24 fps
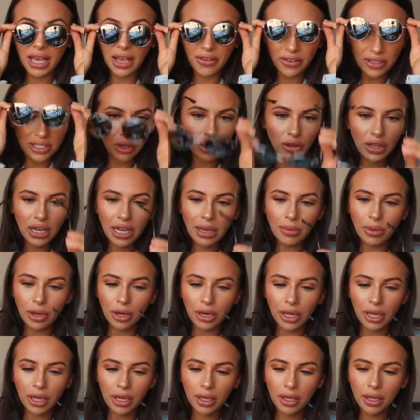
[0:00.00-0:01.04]
Have I still got the label
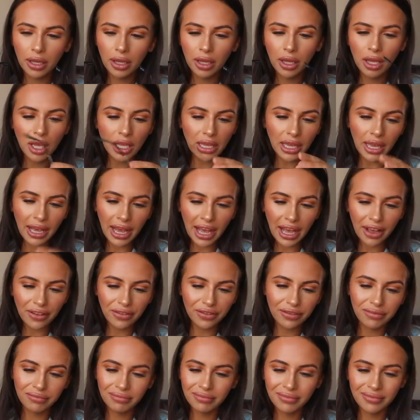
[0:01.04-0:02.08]
on it? Yeah, I have.
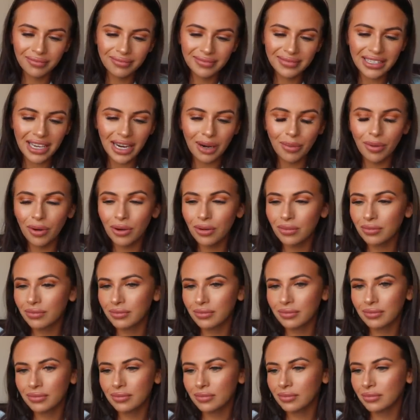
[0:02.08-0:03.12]
Terrible.
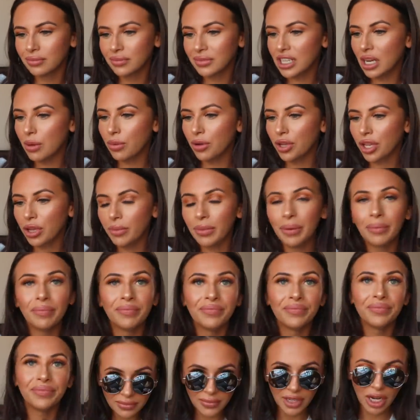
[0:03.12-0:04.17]
Terrible human.
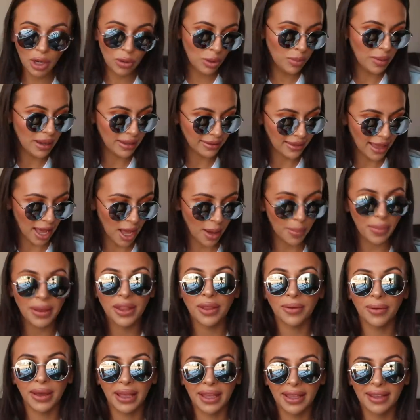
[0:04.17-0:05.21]
I will pack that up, by
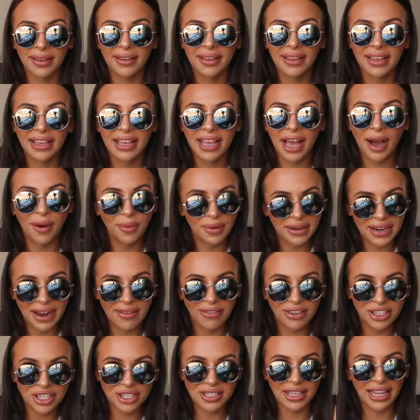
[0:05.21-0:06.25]
the way. I would
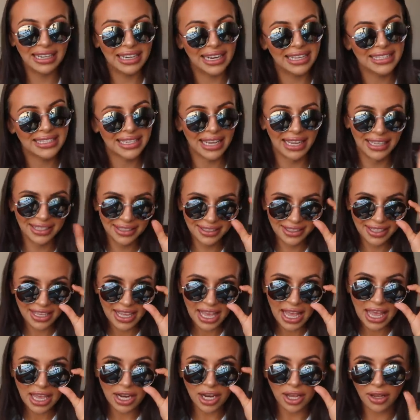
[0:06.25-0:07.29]
never just, like, litter.
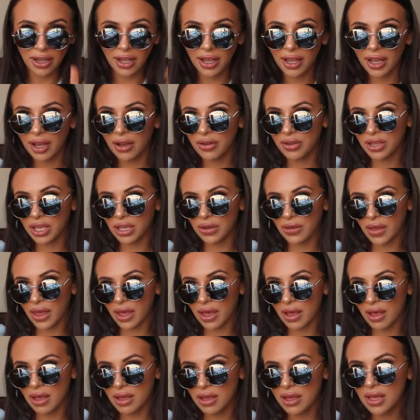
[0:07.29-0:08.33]
Look how cute
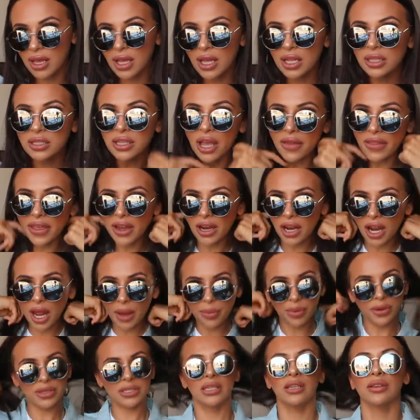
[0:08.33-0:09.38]
they are. Don't they look
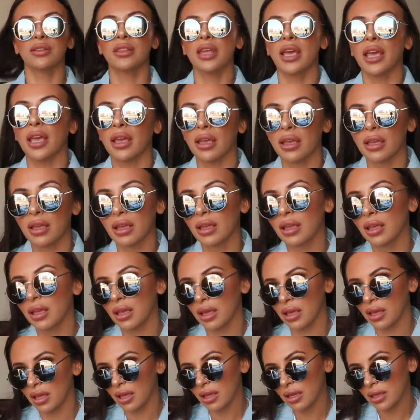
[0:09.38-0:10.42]
like Pretty Little Thing?
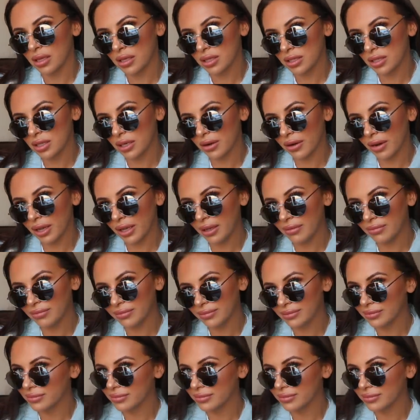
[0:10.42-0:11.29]
Sorry?